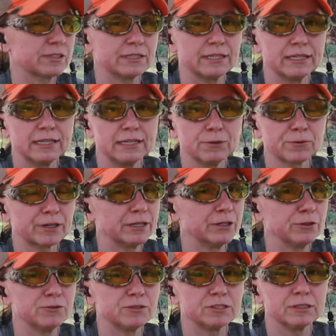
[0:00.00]
see we're going to
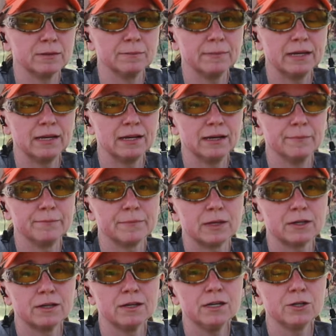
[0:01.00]
do some
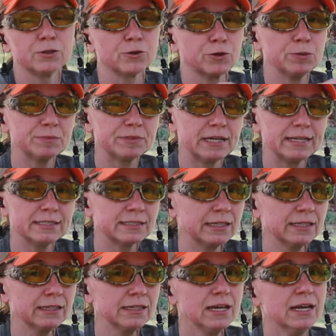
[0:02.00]
group
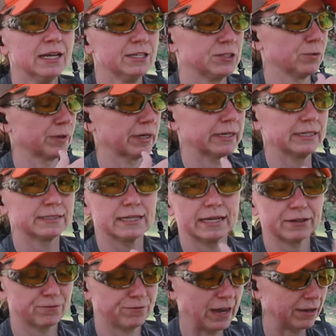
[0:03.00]
testing. So we're going to
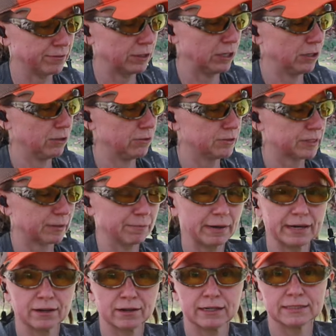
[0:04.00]
take 5 loads,
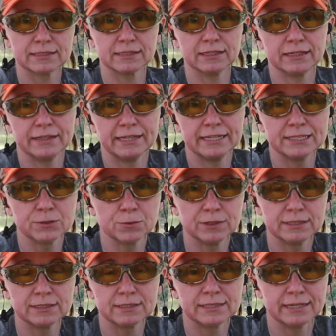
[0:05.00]
compare it to these
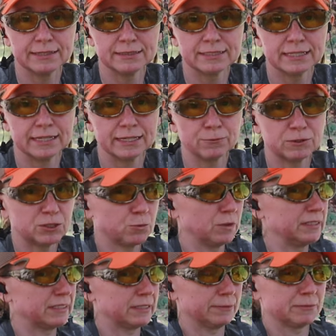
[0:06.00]
ones, and see which
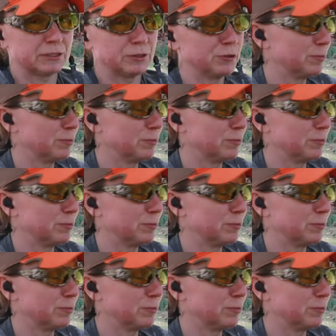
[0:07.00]
one seems to